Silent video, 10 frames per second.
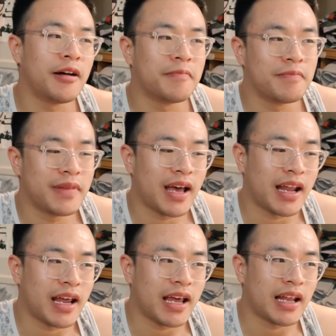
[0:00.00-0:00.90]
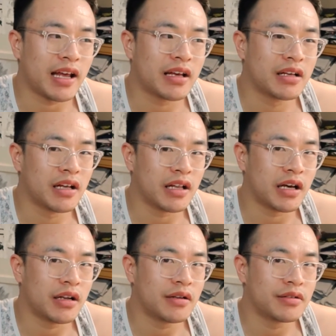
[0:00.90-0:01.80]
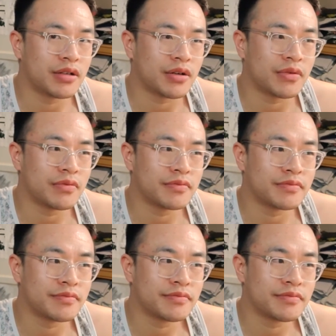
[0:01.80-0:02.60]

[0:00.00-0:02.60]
and I ate like a lot. So